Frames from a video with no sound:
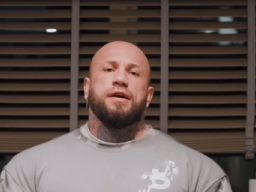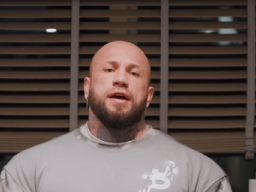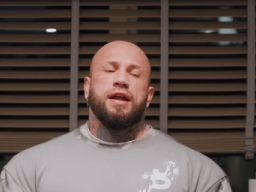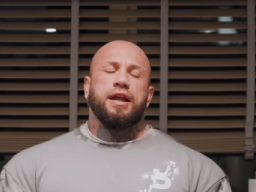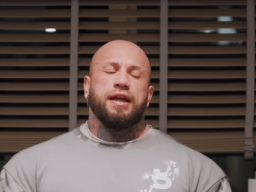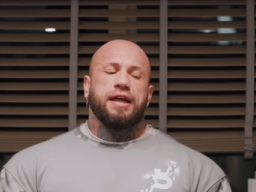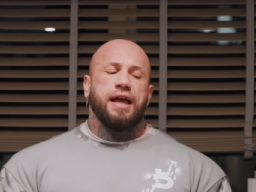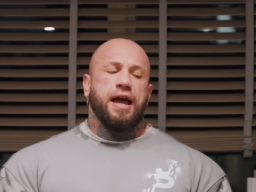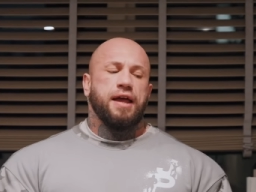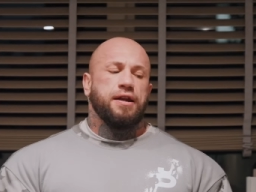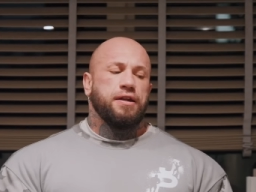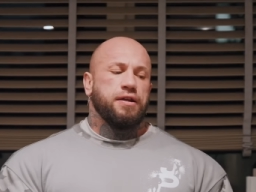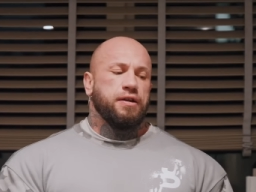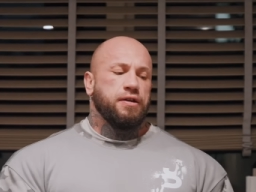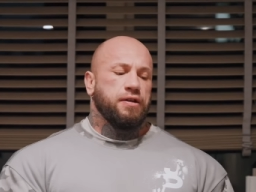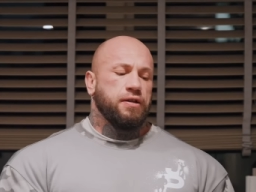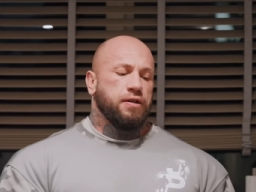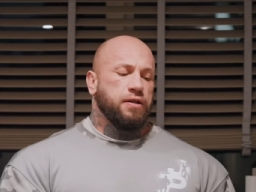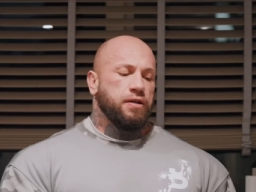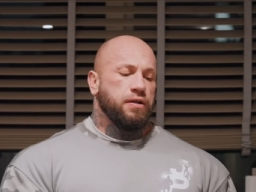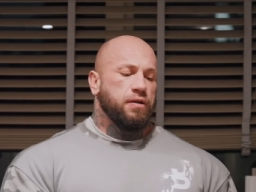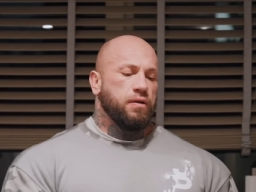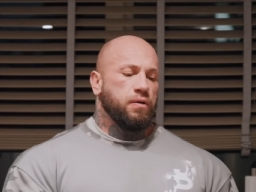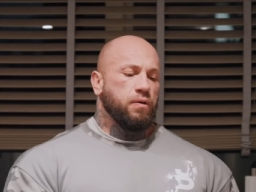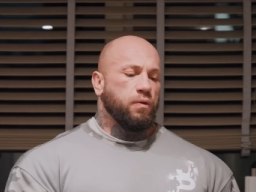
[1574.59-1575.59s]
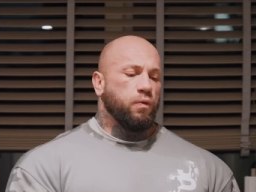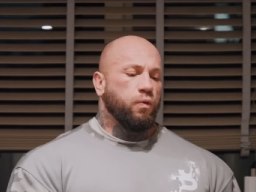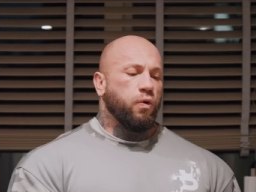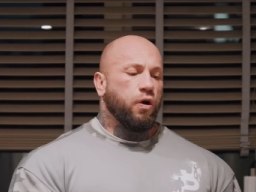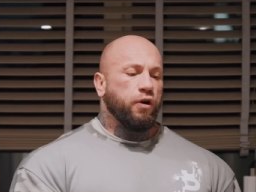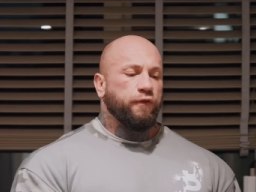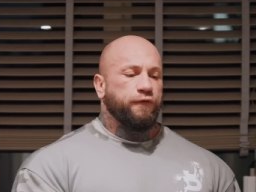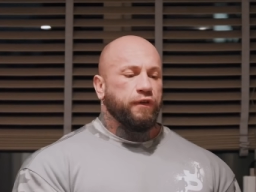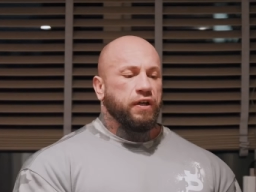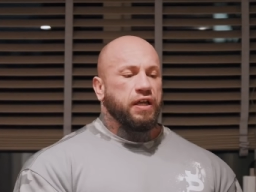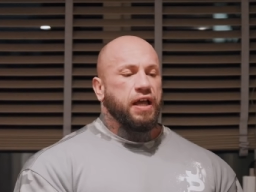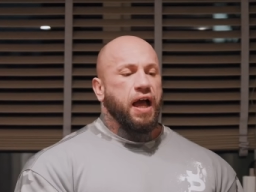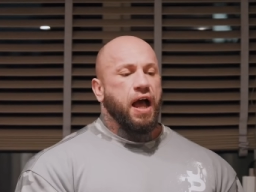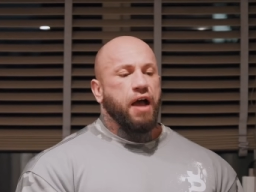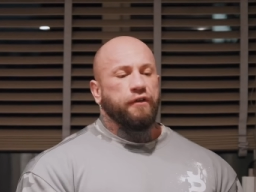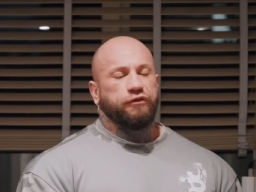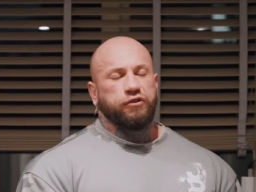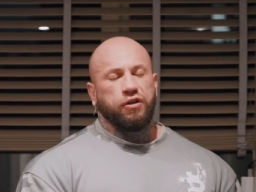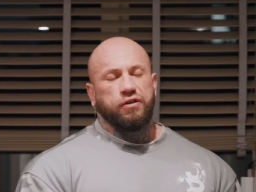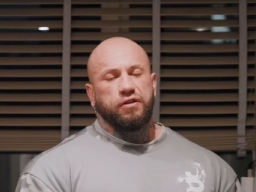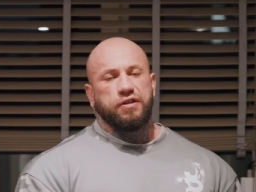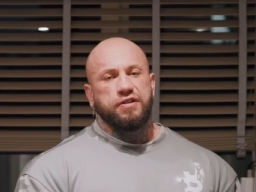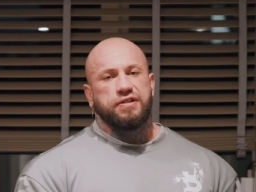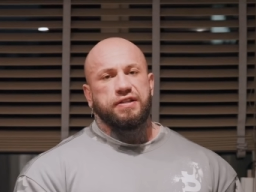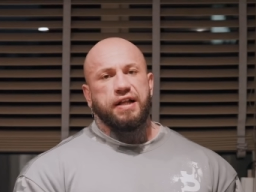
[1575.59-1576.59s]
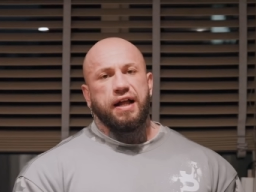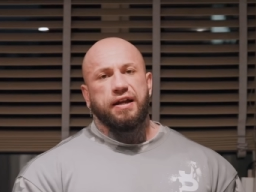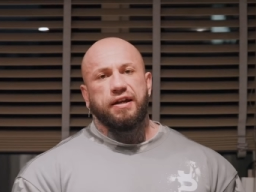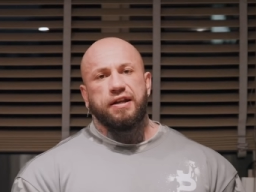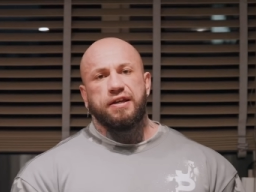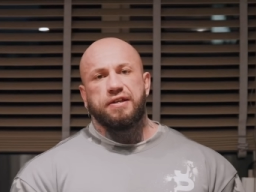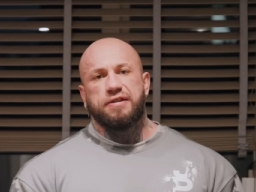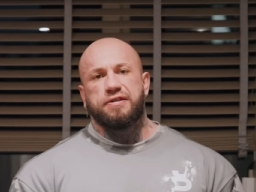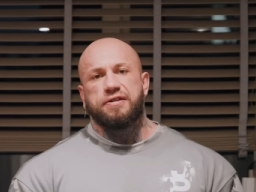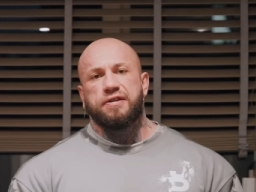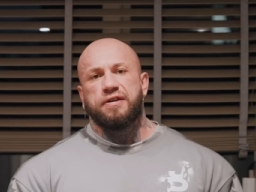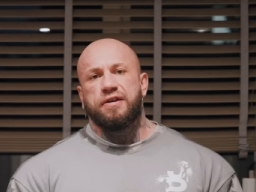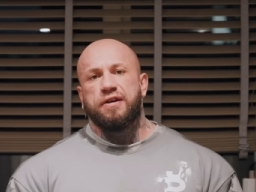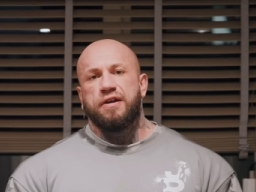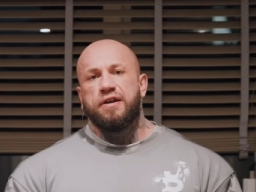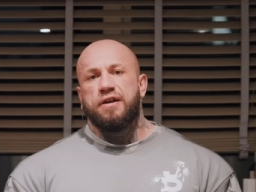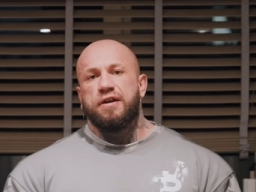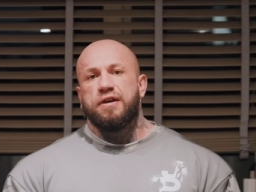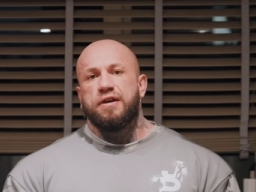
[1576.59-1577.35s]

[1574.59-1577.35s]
And again, one thing you have to understand is